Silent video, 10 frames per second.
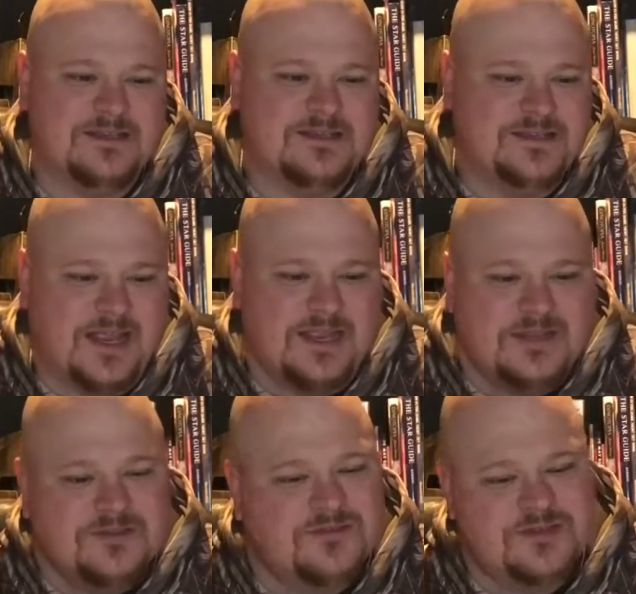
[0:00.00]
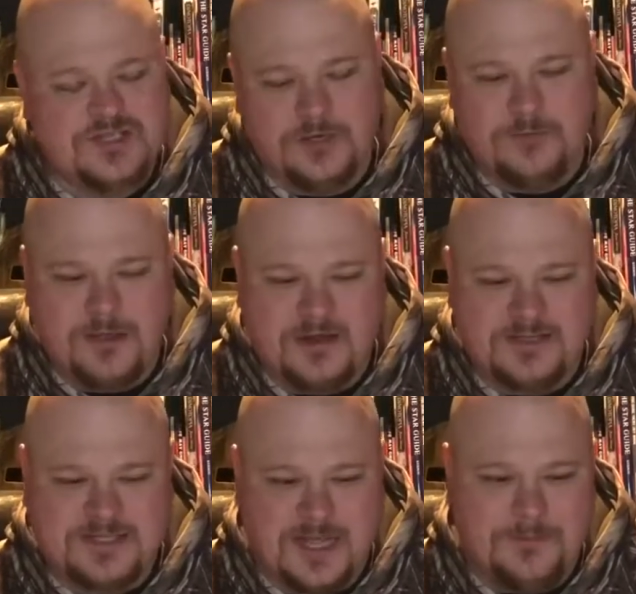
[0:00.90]
days. The sheer amount of
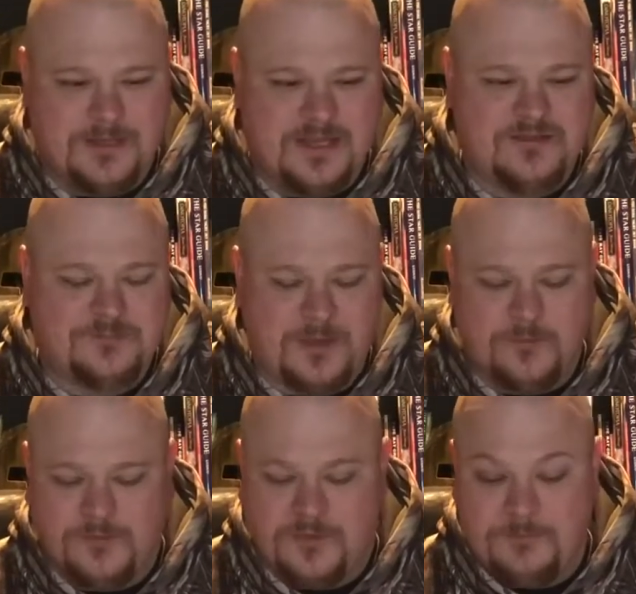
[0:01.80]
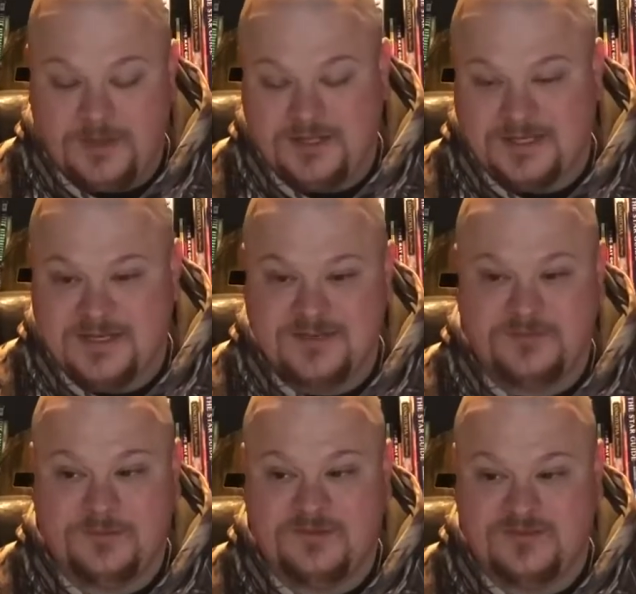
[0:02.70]
time he spent with the belt in his
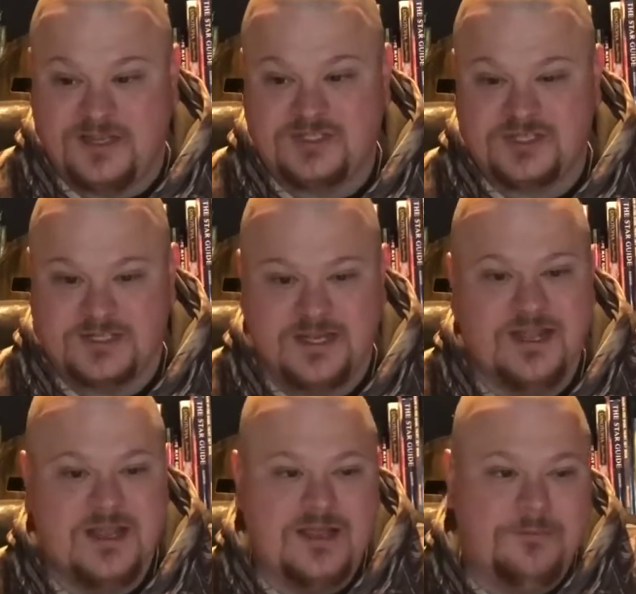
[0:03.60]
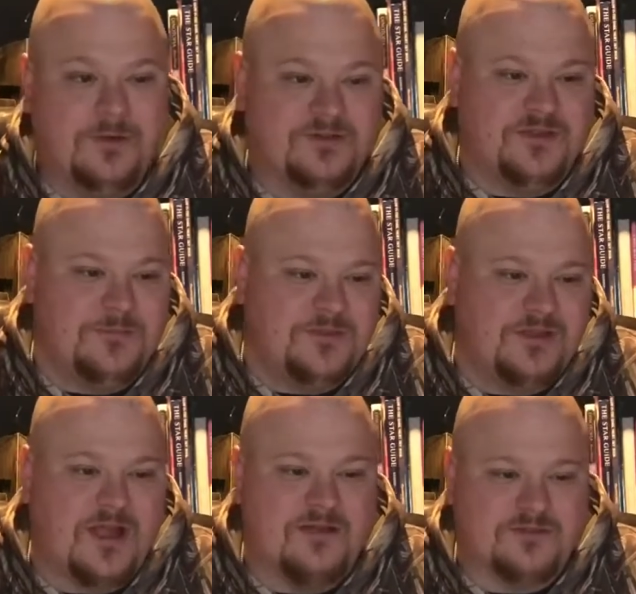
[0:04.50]
possession puts him in the
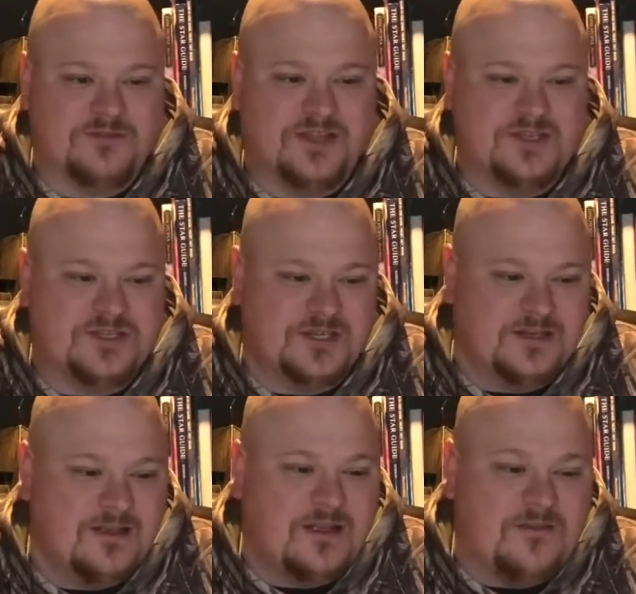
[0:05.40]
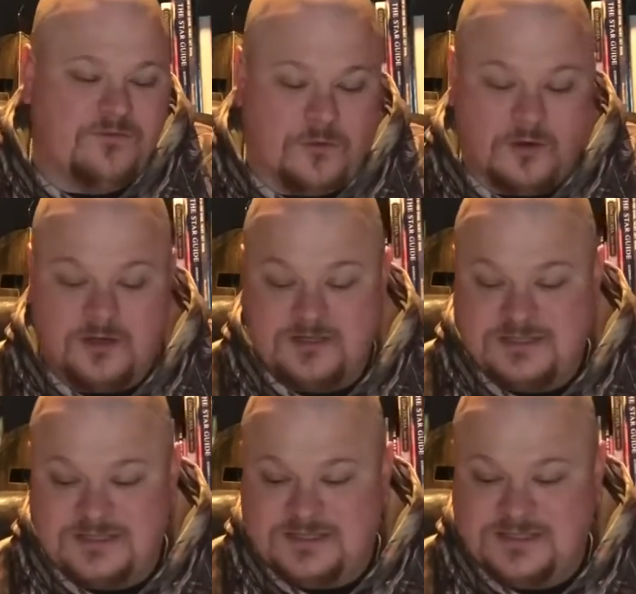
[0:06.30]
conversation for the
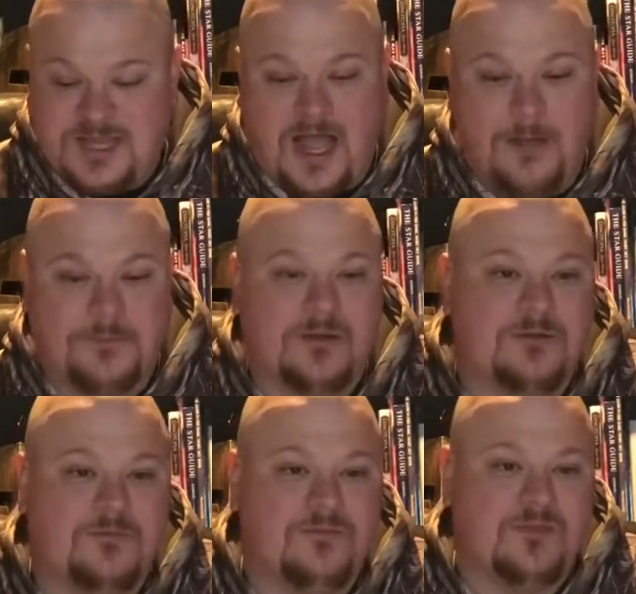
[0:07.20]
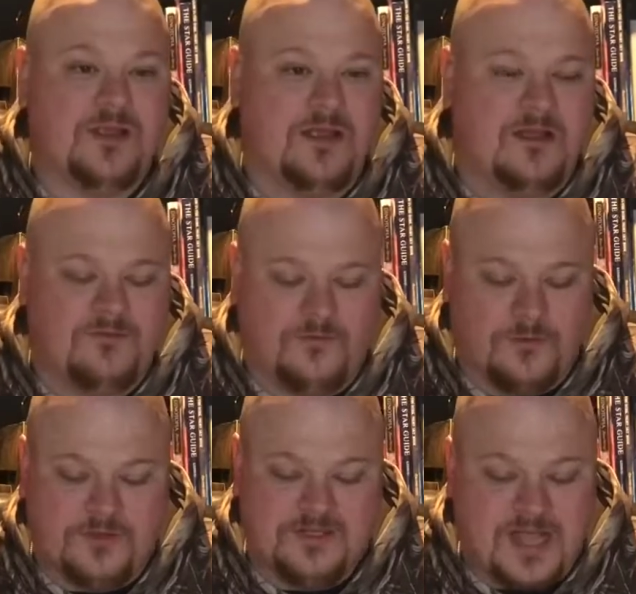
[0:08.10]
top
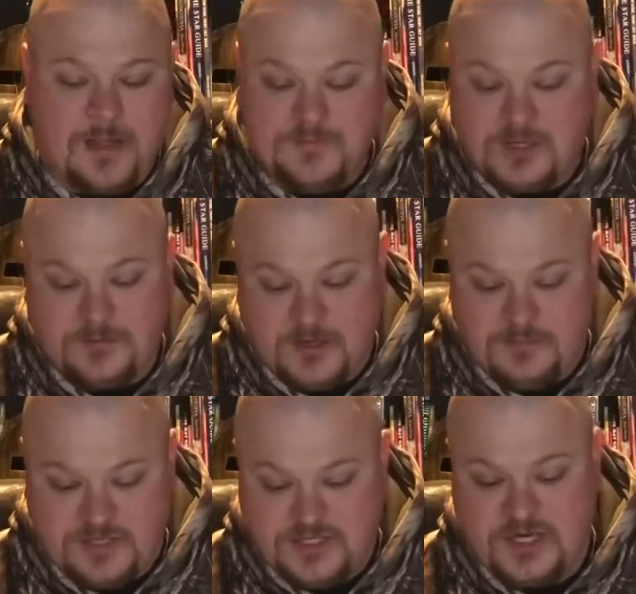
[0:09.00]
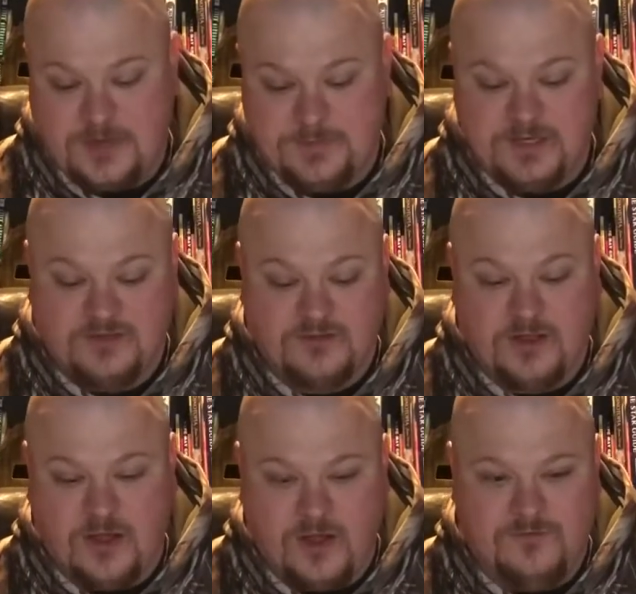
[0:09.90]
WWE champions
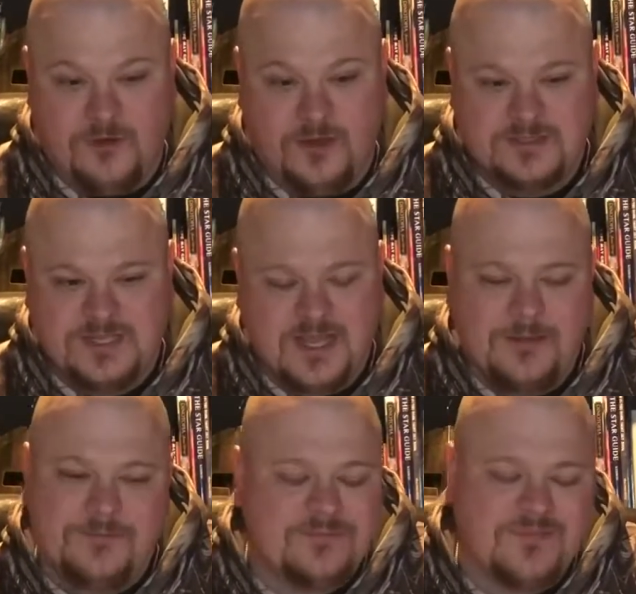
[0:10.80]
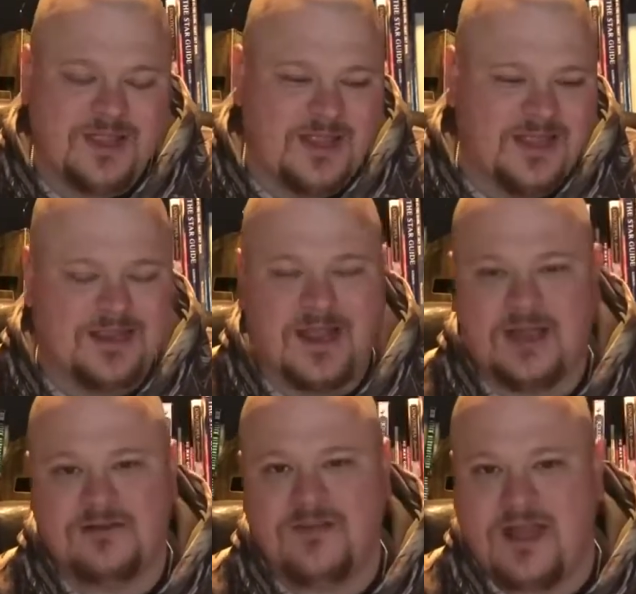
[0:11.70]
of all time. It kind
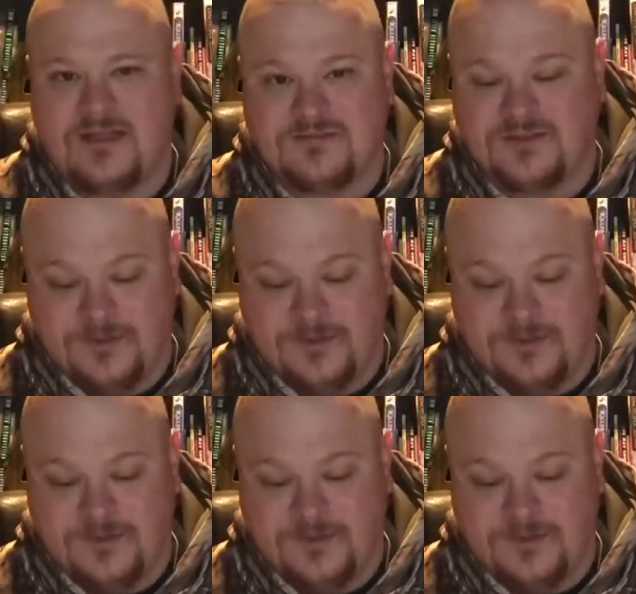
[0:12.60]
of has to.